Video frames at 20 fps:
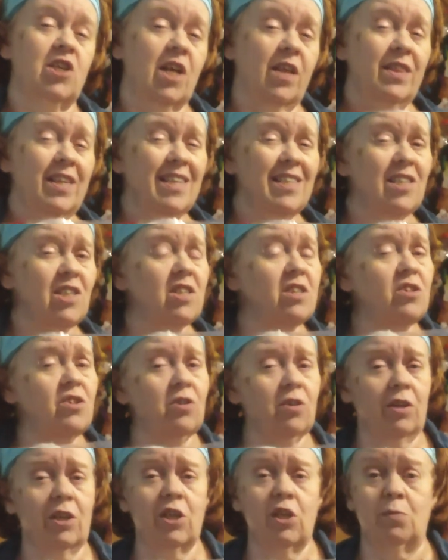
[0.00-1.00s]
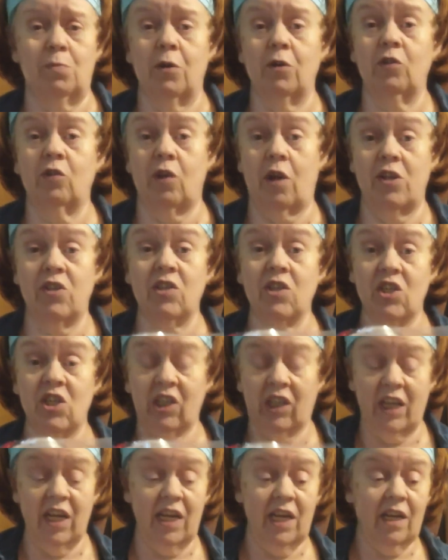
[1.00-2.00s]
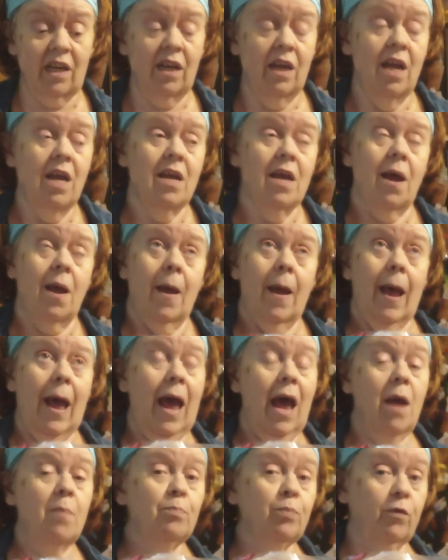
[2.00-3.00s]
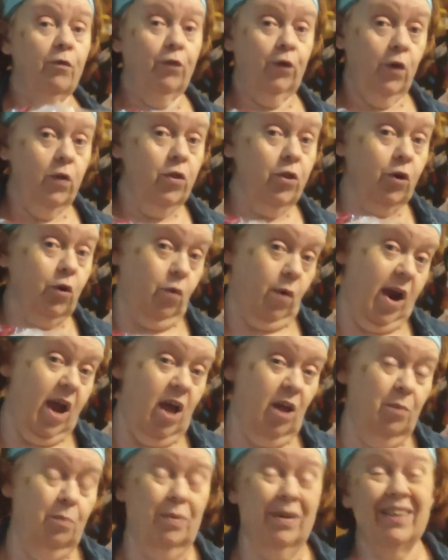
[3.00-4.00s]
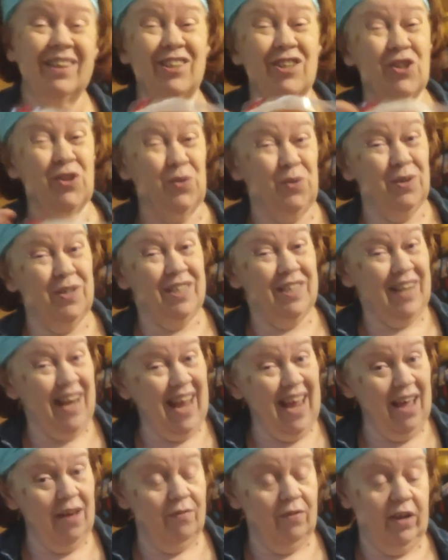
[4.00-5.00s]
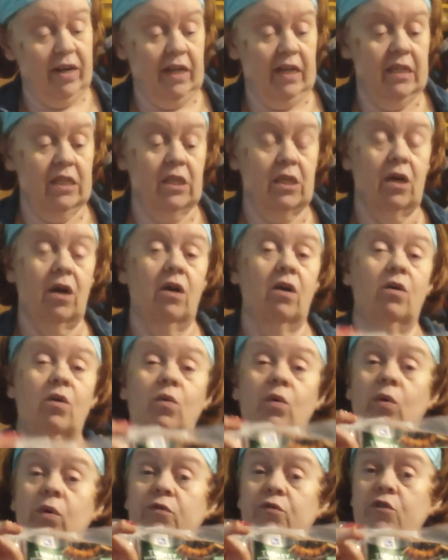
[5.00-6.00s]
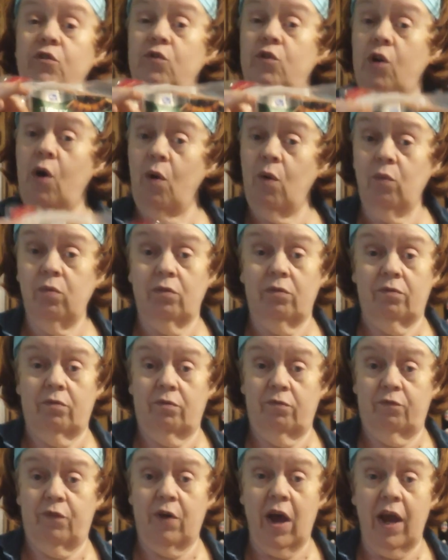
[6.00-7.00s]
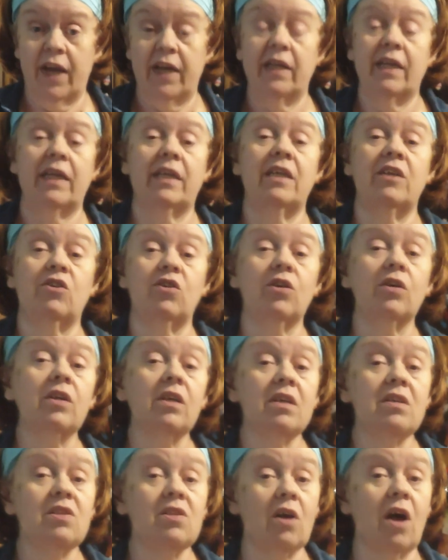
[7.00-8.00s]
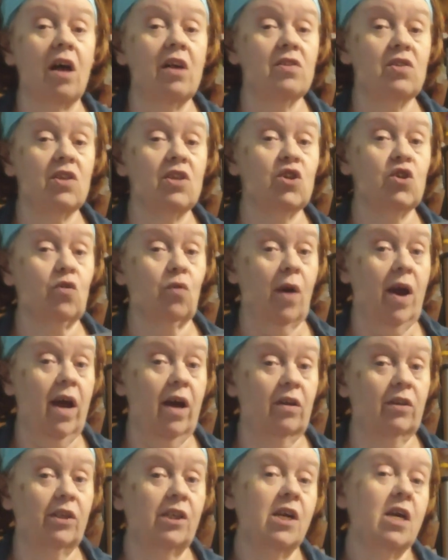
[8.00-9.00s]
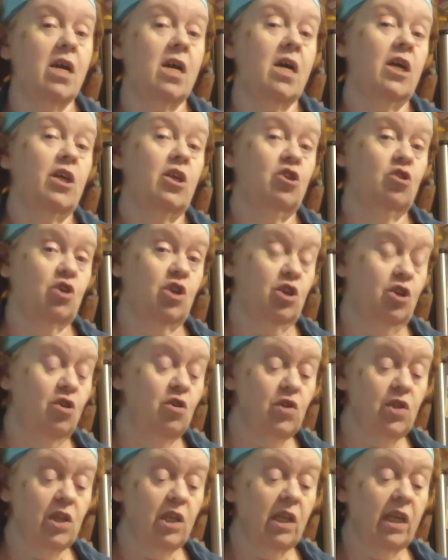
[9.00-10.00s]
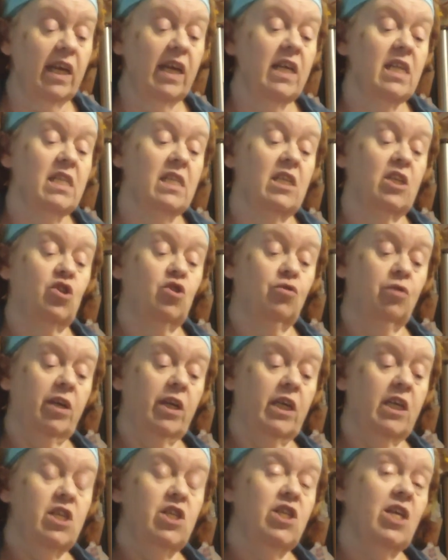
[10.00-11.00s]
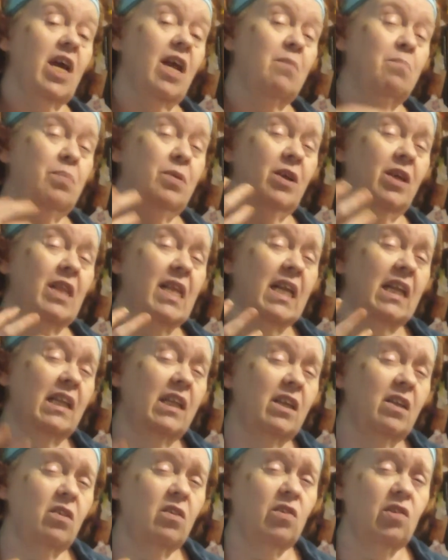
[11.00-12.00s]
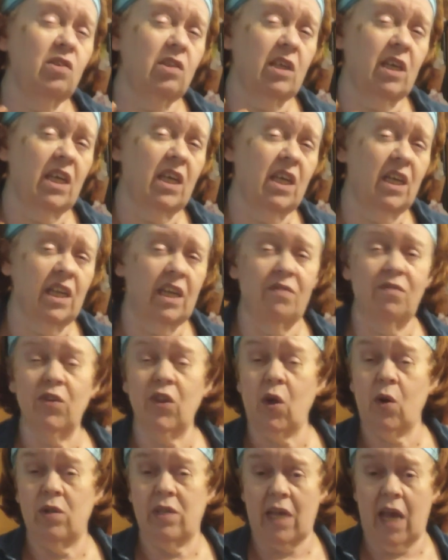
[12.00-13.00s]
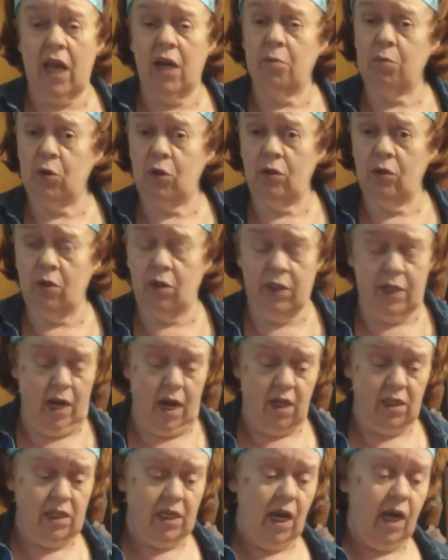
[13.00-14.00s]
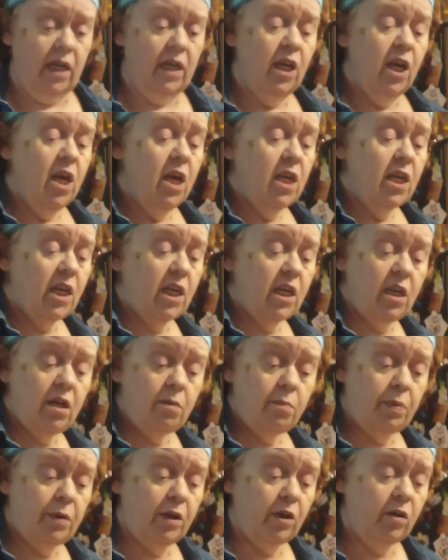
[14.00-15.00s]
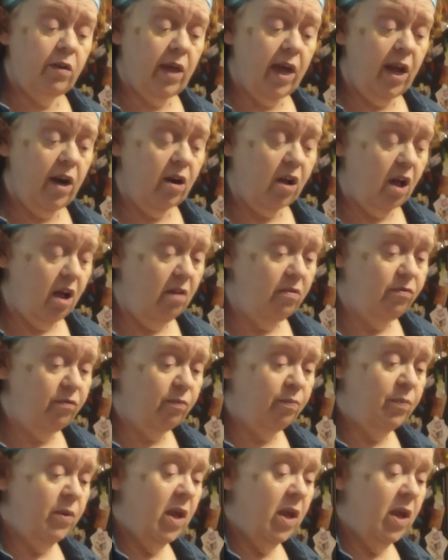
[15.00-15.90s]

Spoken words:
Now this is the turkey smoked sausage link. I preferred the ground, but the store didn't have any. So if you don't find any turkey sausage ground, you can use the links. The trick is you got to peel that little skin, even though it's edible on the outside. You need to peel that off.